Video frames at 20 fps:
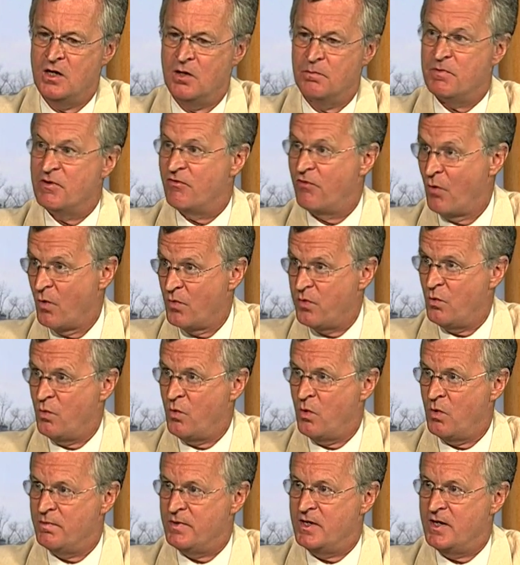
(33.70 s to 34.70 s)
before the
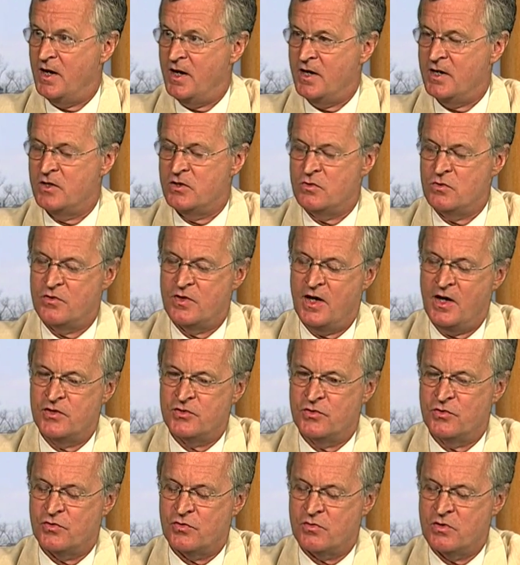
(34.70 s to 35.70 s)
war began in
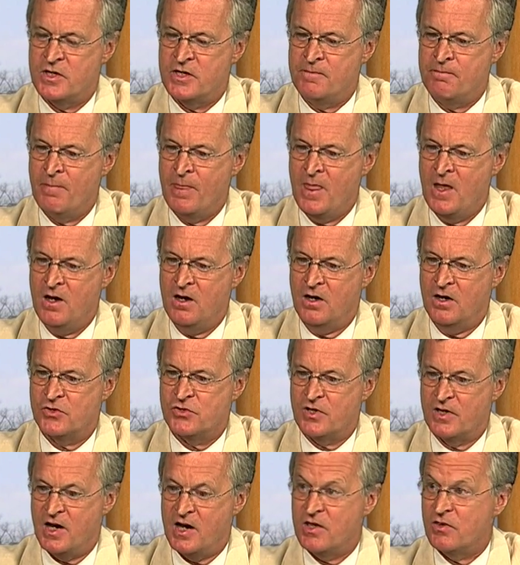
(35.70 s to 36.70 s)
2003.
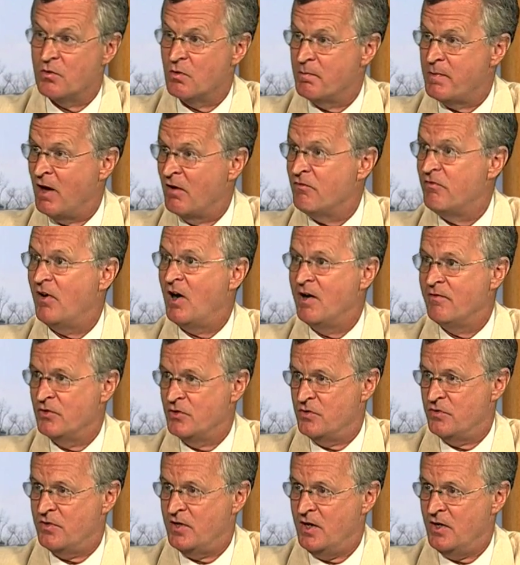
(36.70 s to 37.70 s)
Today there are about
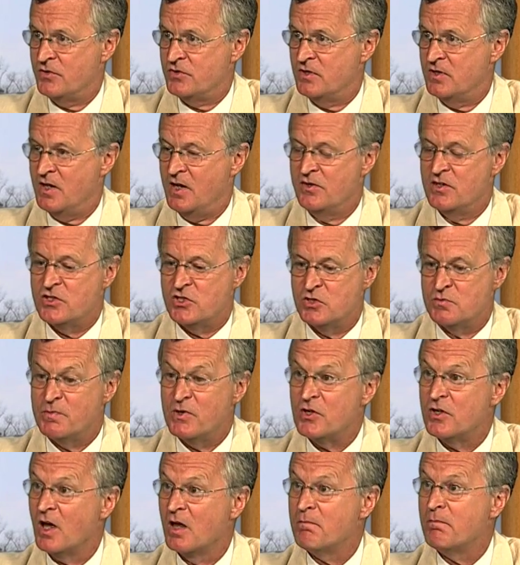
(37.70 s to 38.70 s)
500,000, and this has
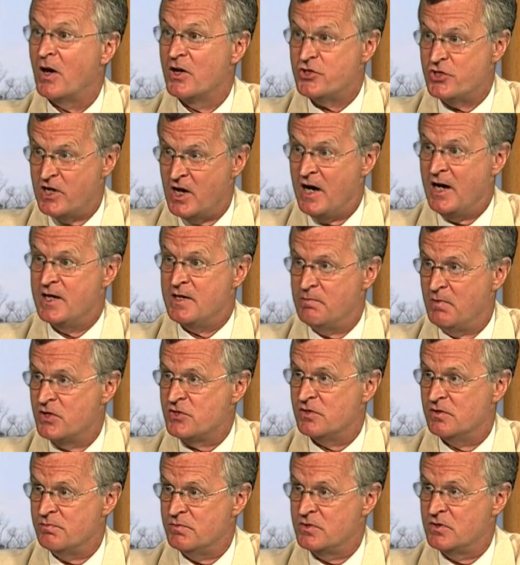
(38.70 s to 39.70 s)
been done by jihadi
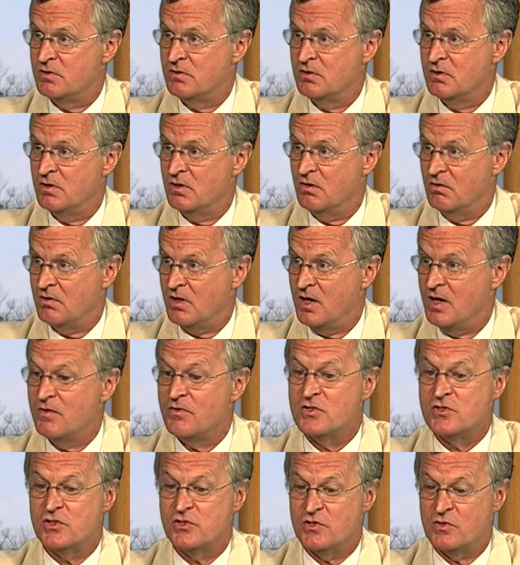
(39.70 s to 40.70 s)
Muslims. Okay,
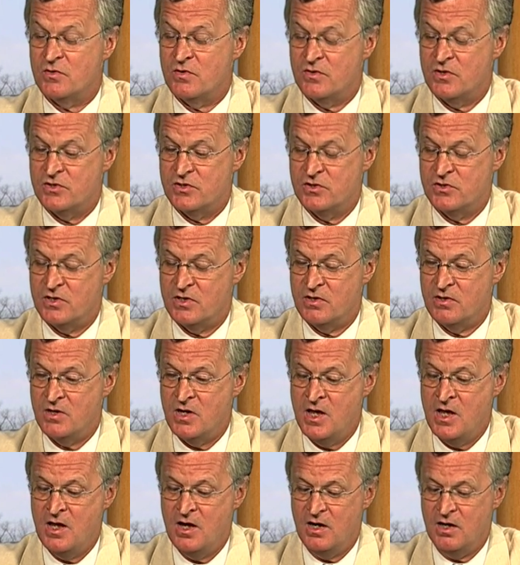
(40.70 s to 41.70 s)
this is a
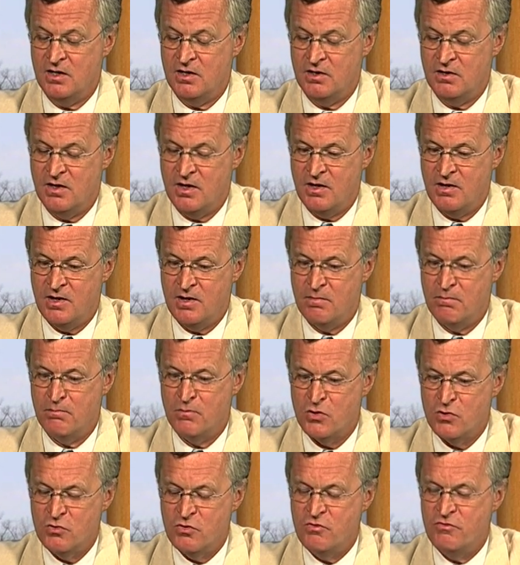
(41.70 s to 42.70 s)

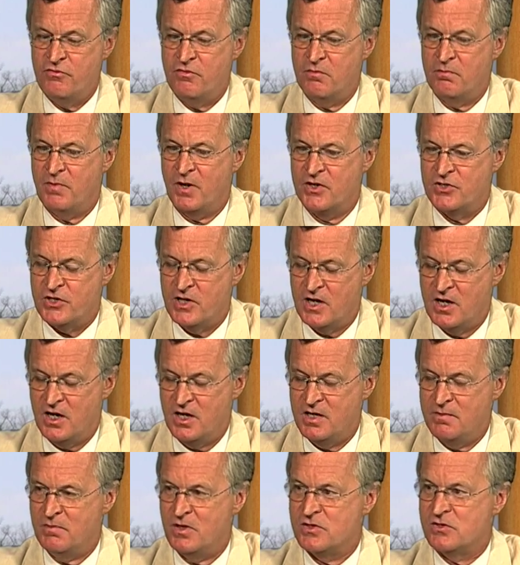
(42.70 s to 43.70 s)
move by
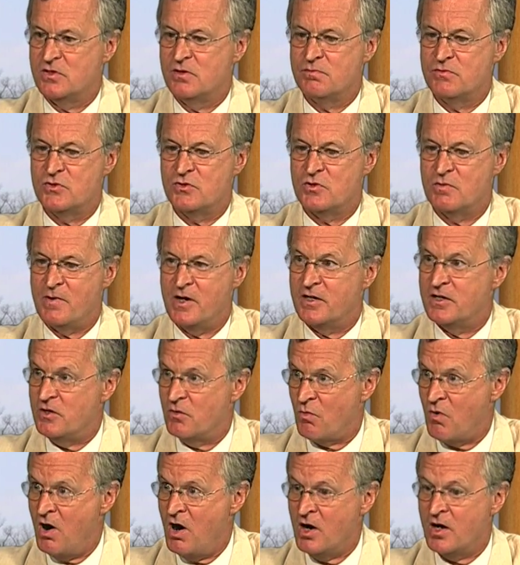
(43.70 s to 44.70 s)
jihadi Muslims to make
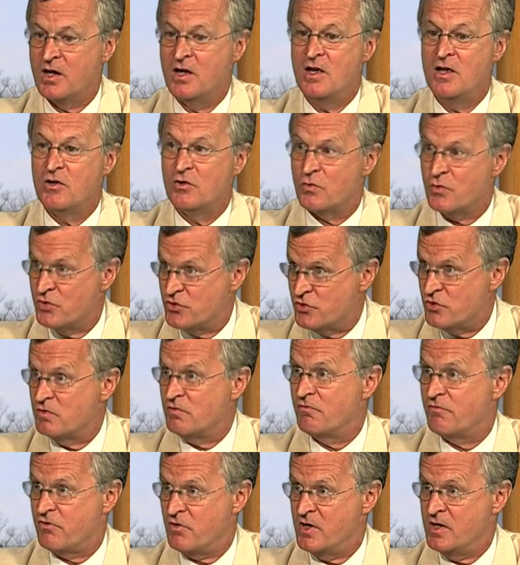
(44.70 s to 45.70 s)
Iraq
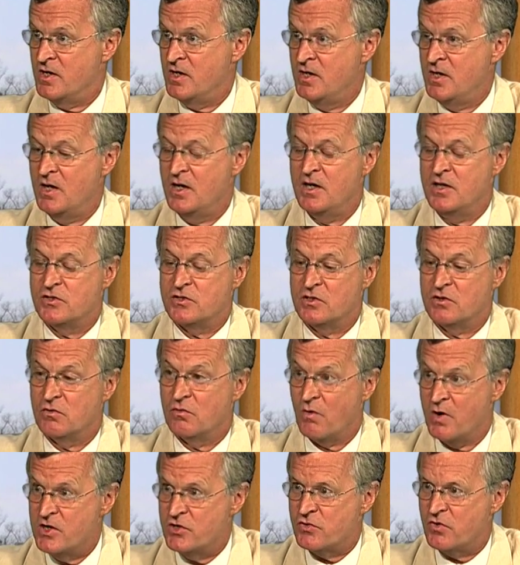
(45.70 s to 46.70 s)
Christian free. It's a
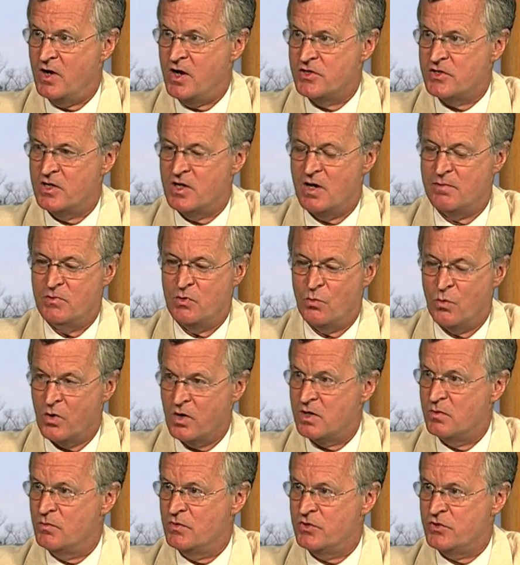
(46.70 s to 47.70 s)
great tragedy. I've been
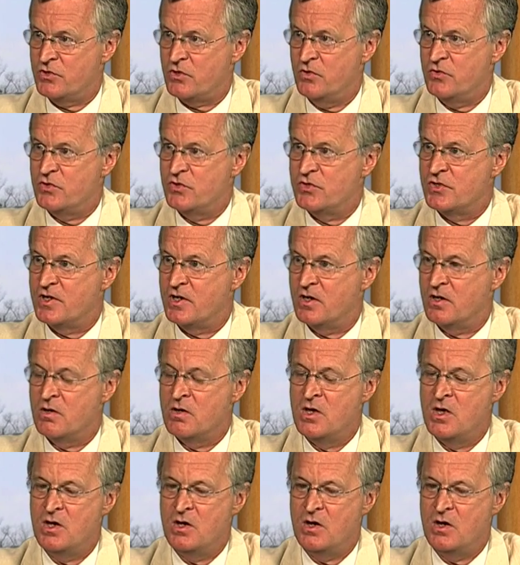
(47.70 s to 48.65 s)
working with the churches there,